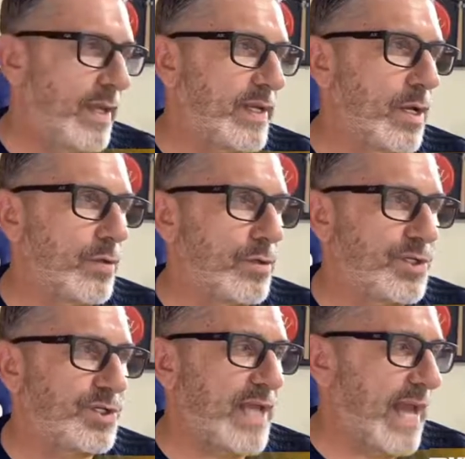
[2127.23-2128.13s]
Any other
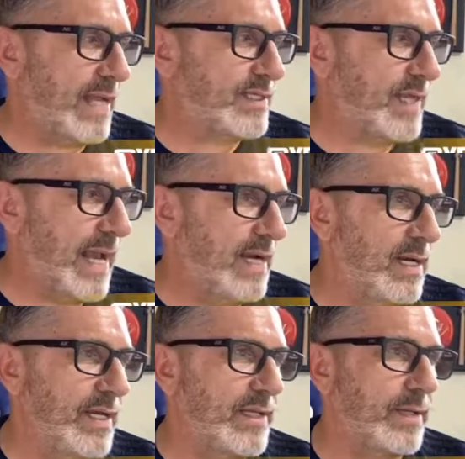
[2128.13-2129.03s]
stacks I
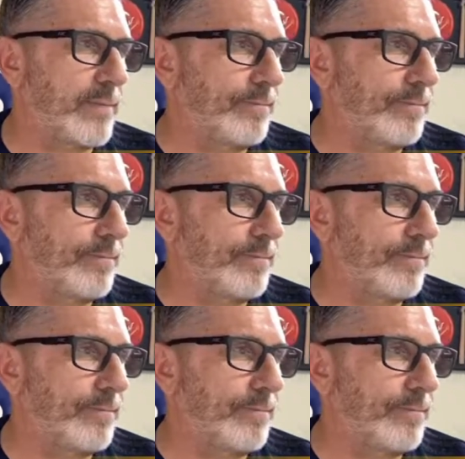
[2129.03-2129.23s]
like?